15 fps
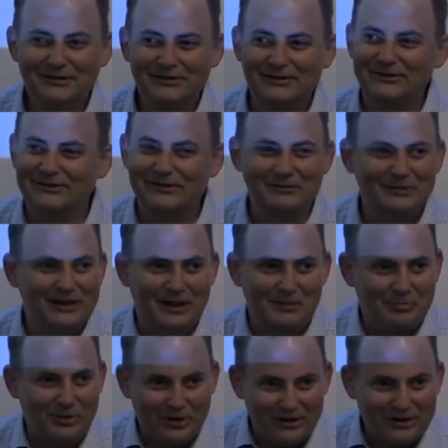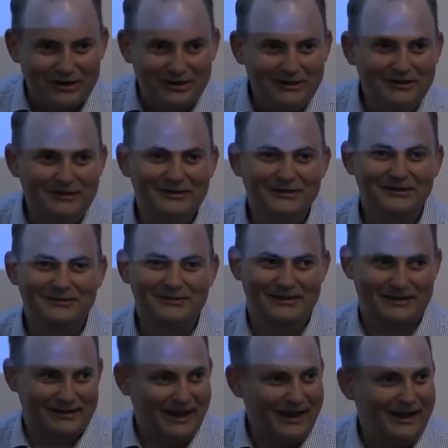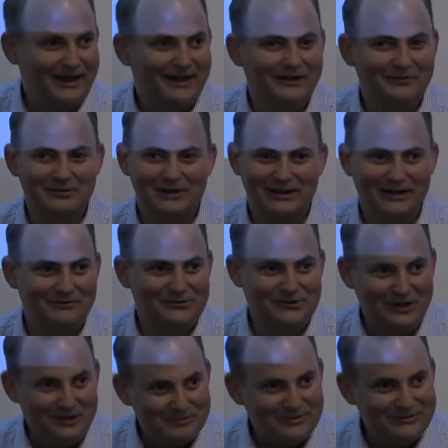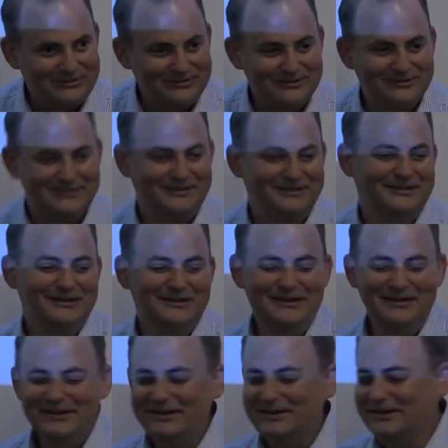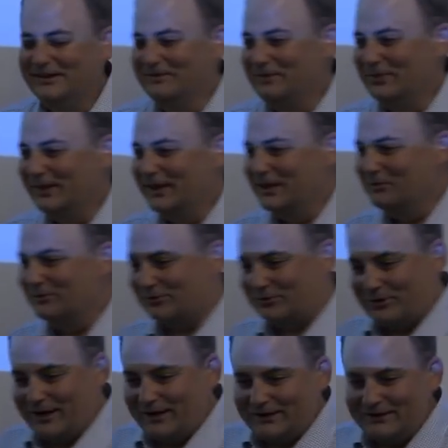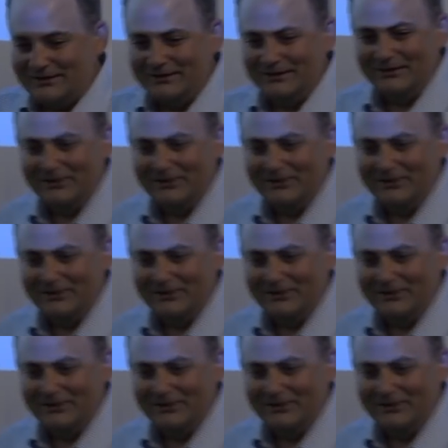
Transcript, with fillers: This is gonna be like a party. It's like, yeah, we can have chips. it was great.